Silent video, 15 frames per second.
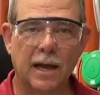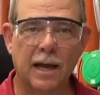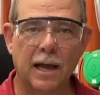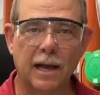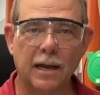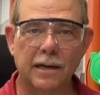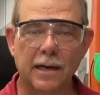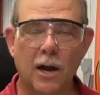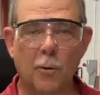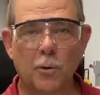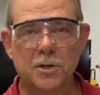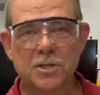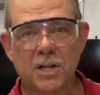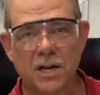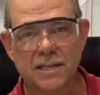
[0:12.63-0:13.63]
And we're
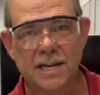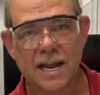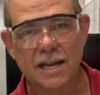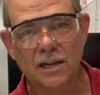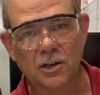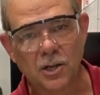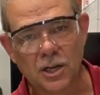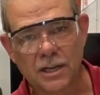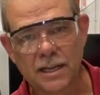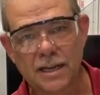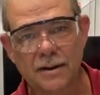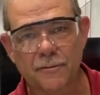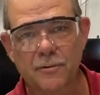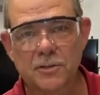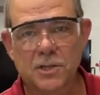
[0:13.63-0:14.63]
just going to take a look at
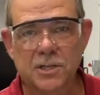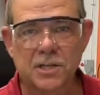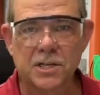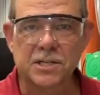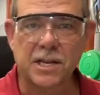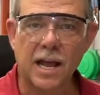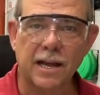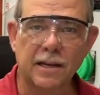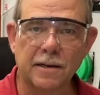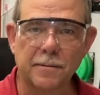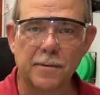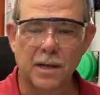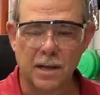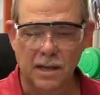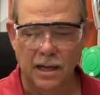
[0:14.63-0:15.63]
it for just a second
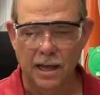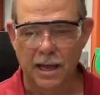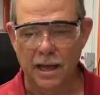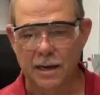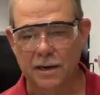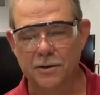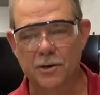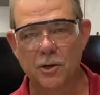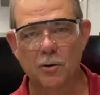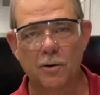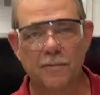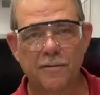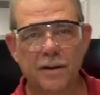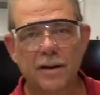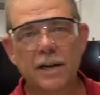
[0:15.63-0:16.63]
and do
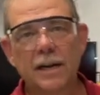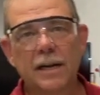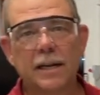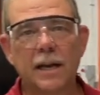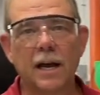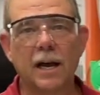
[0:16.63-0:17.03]
a very